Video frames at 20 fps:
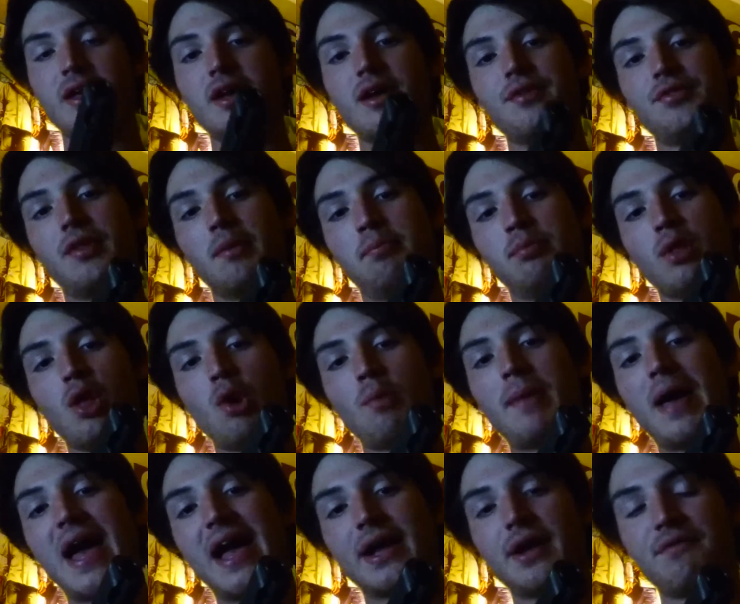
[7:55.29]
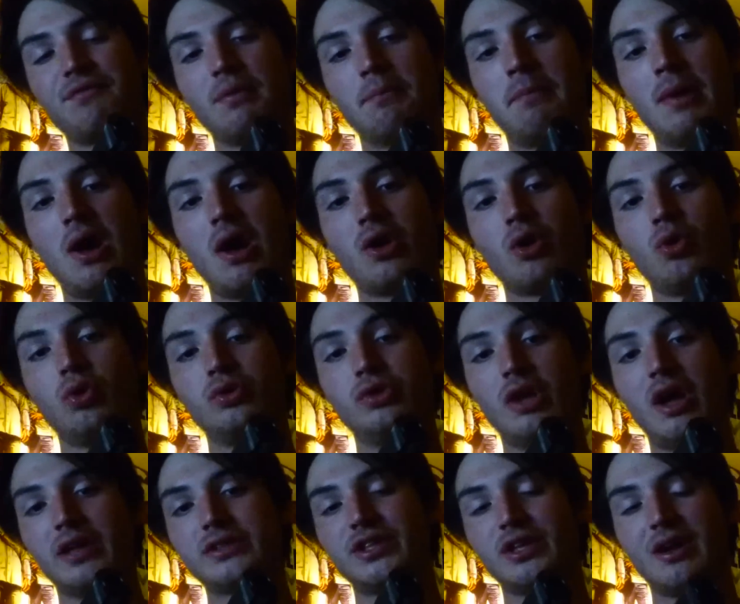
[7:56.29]
The blowback of the bottle
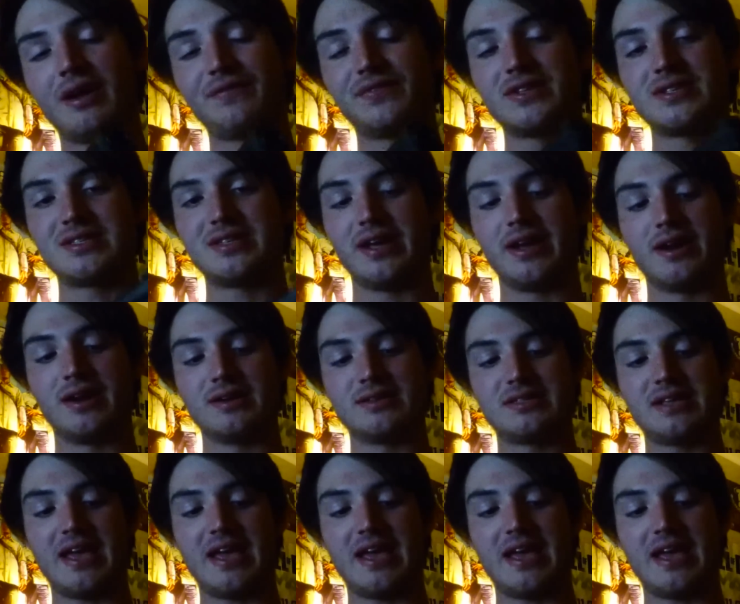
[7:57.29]
knocked it off the stairs,